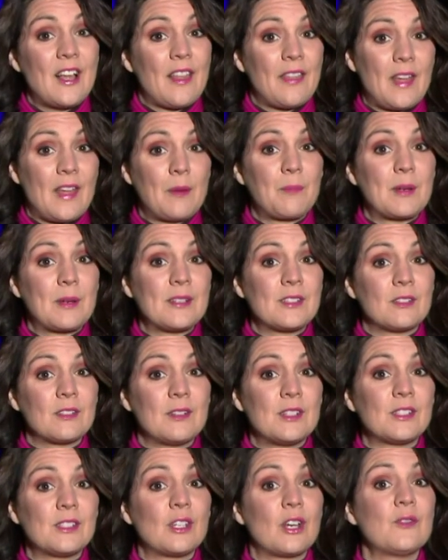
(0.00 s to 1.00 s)
That brings the
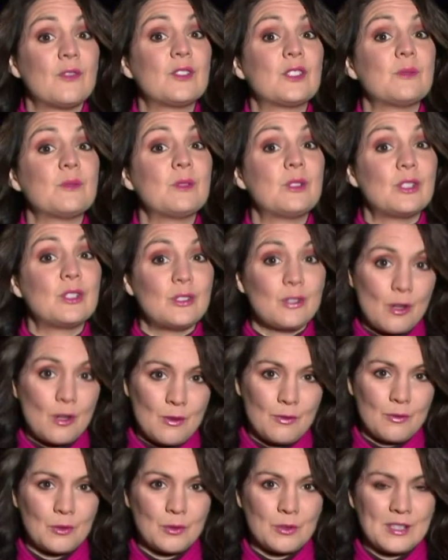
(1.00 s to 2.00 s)
risk of some
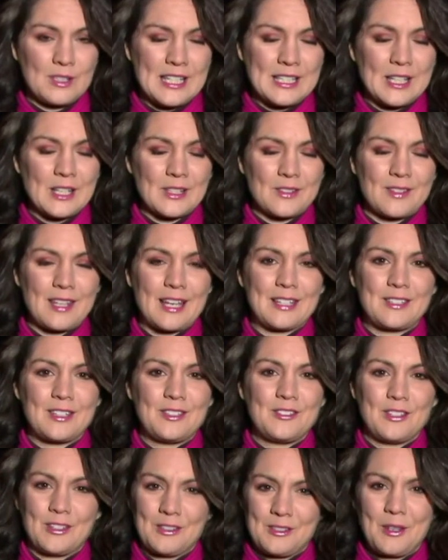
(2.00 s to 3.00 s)
snowfall. Details of that
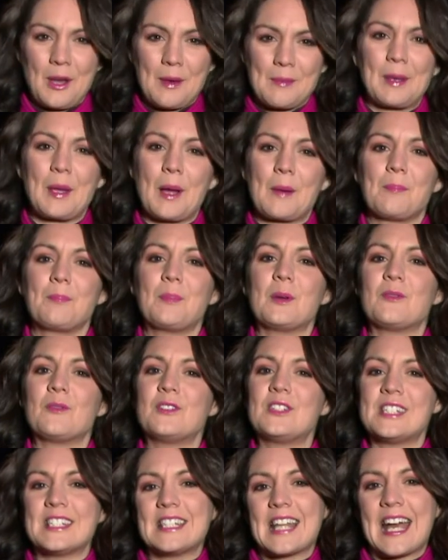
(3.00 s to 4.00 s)
just coming up. But
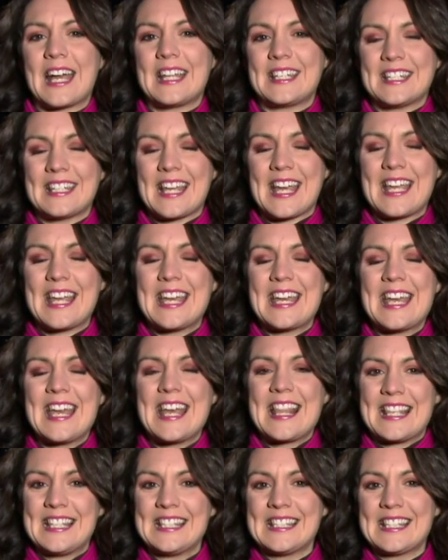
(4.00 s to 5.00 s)
for tonight, today,
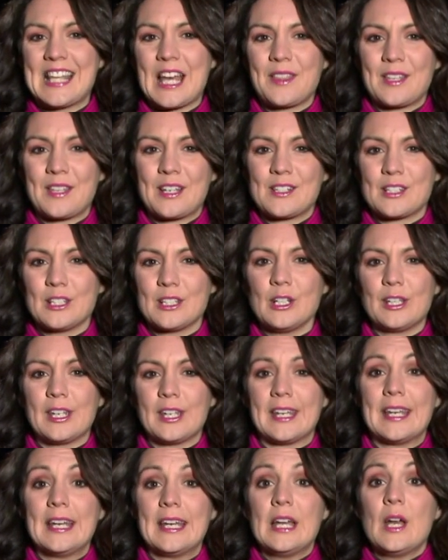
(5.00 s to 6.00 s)
this is how things are
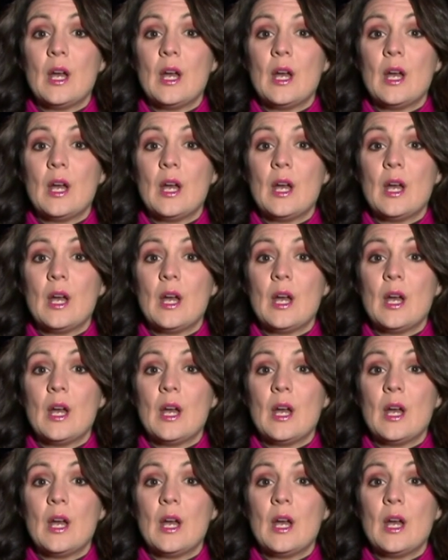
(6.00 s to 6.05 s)
looking.